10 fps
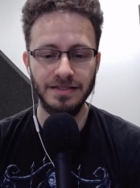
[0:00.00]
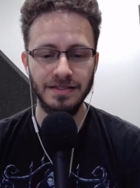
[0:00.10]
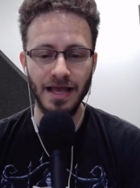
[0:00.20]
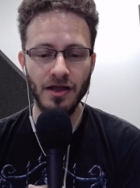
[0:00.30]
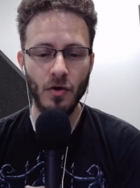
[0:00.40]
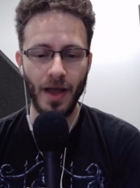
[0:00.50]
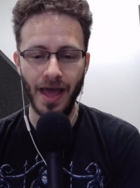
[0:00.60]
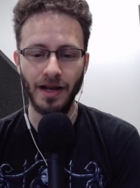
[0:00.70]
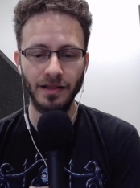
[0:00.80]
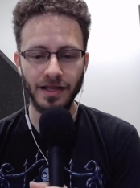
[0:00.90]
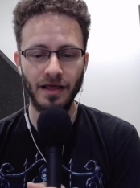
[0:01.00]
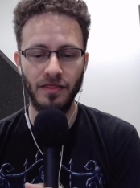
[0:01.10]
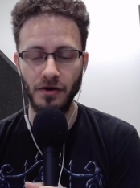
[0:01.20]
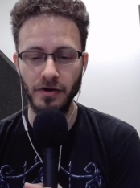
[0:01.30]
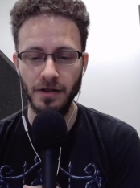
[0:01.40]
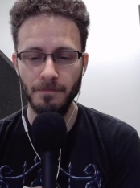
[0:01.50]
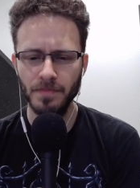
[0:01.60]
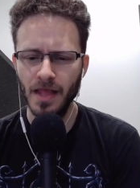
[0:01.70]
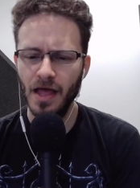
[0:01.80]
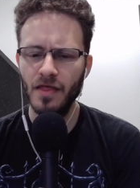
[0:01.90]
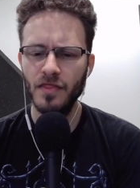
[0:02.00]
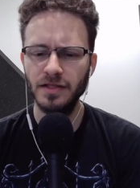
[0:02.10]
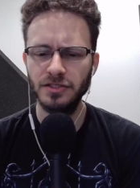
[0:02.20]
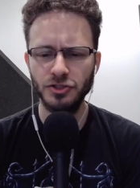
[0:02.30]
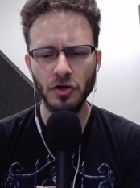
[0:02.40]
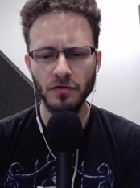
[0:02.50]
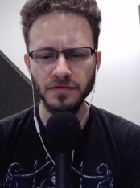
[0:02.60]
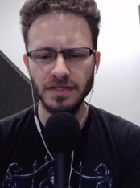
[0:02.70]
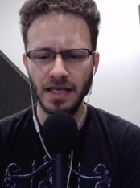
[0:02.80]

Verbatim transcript: psychoanalytic theory that serves